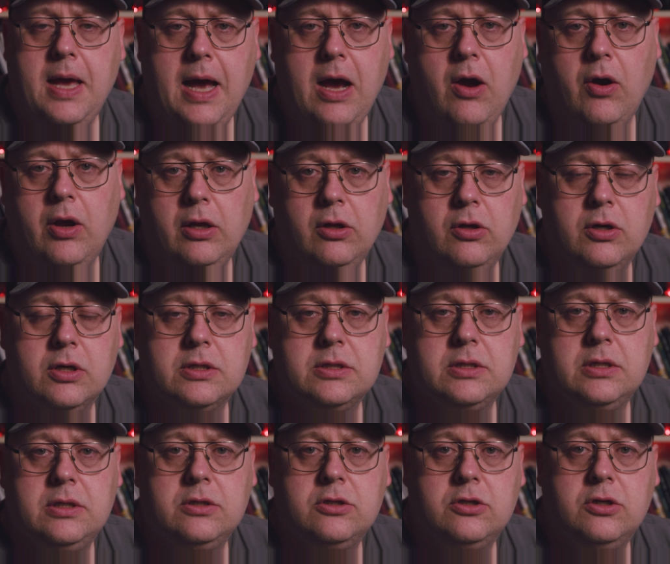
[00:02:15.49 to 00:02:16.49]
how it
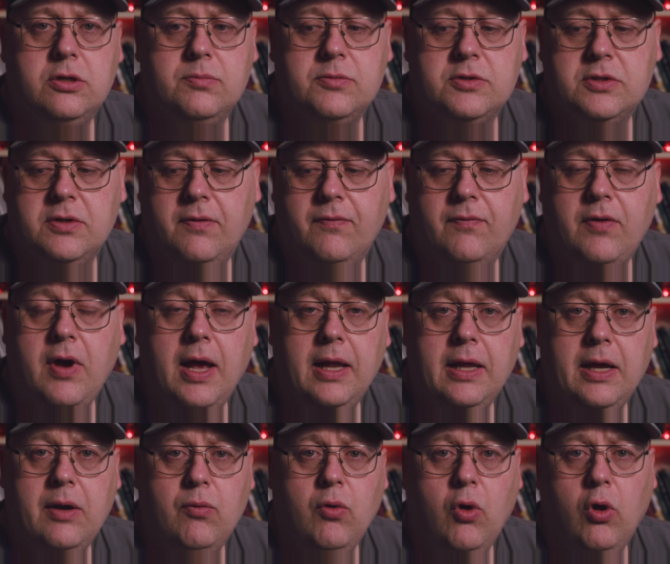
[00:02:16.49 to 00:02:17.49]
looks in terms of
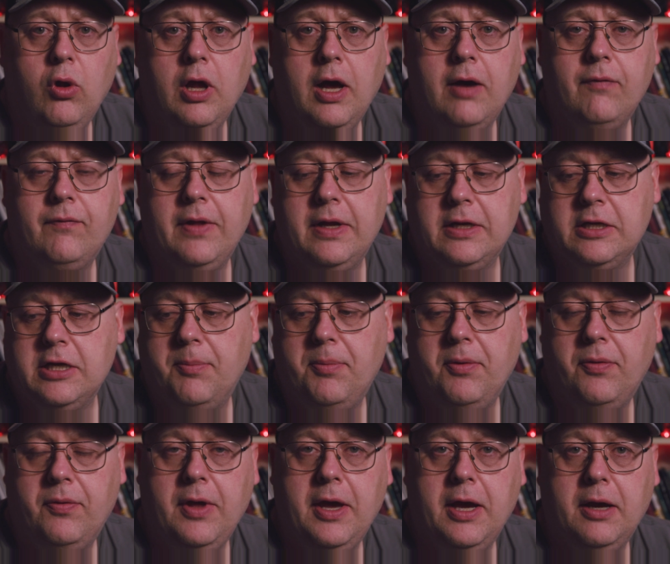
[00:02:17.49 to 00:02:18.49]
highlight roll off, that
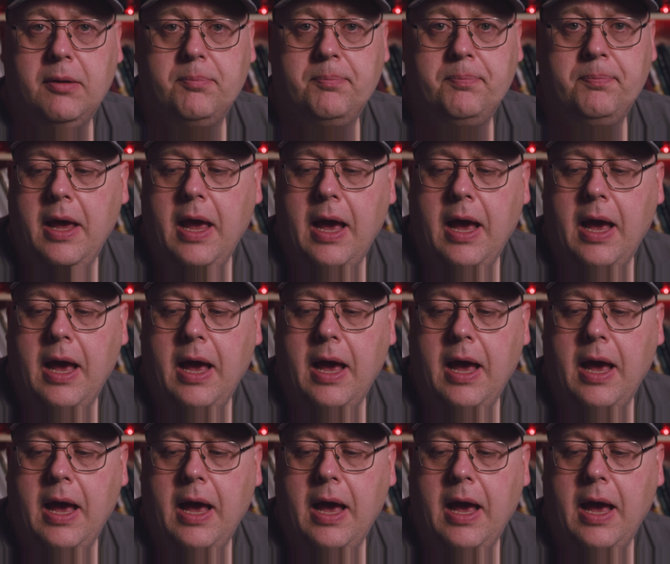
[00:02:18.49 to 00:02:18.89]
type of thing.